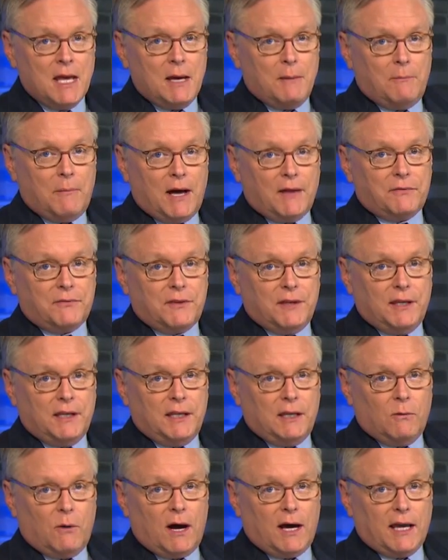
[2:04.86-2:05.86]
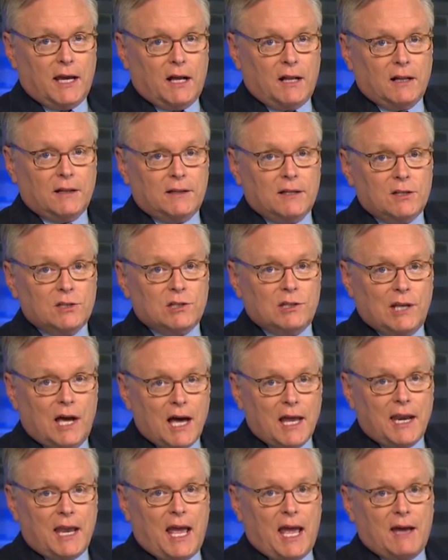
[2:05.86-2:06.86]
But the UIL does
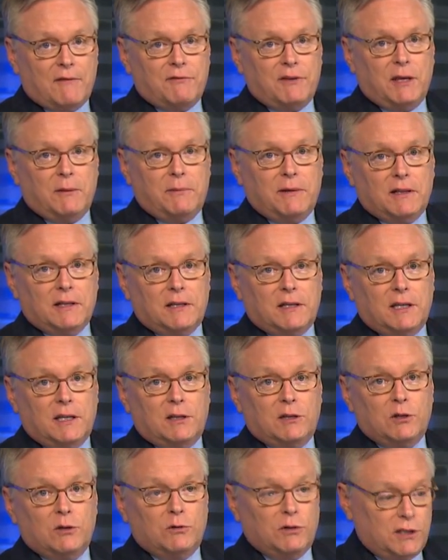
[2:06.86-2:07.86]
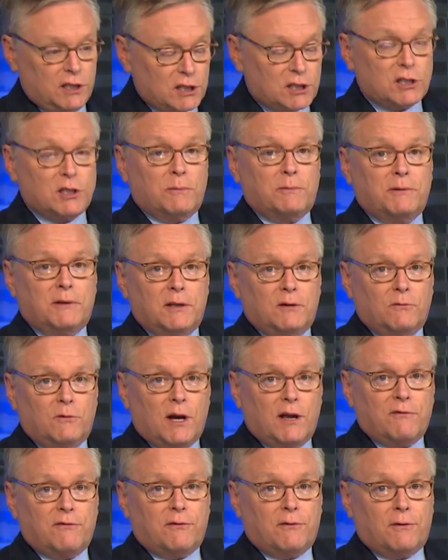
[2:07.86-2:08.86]
not have the ability to discipline
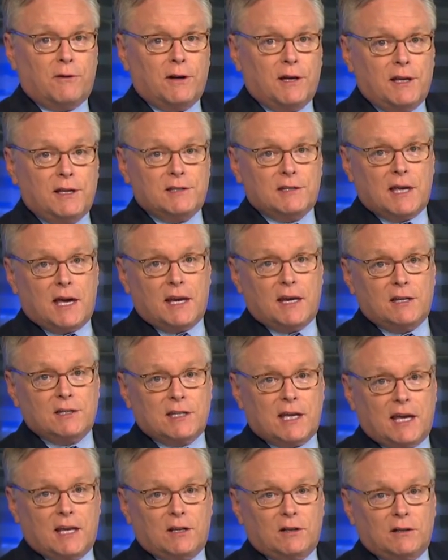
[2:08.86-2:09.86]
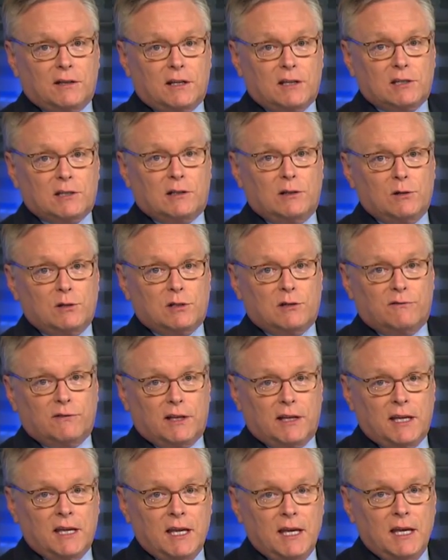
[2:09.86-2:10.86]
referees. That is handled
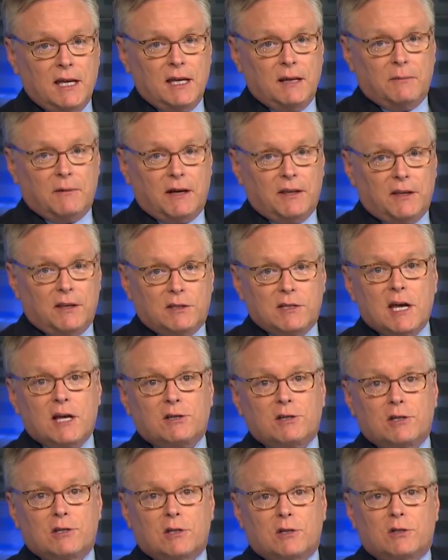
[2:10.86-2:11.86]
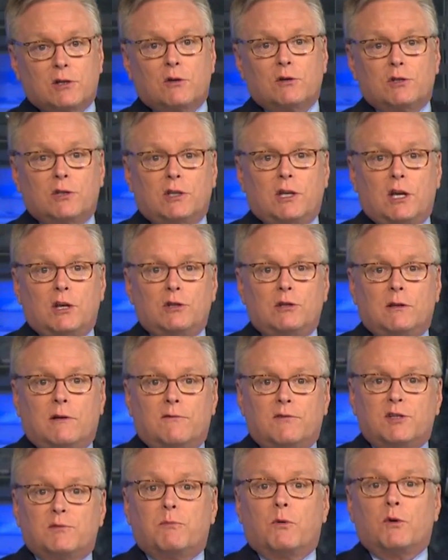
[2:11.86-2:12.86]
exclusively by the Texas Association
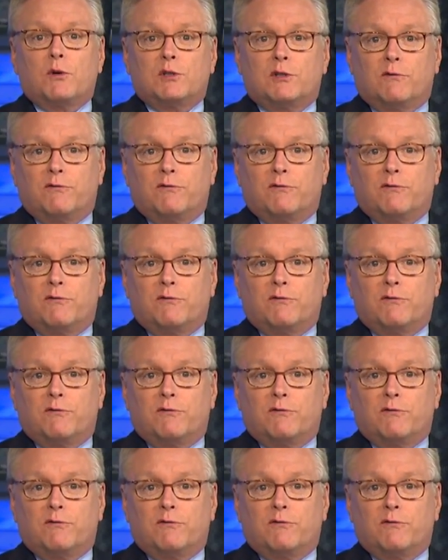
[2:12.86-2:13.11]
of Sports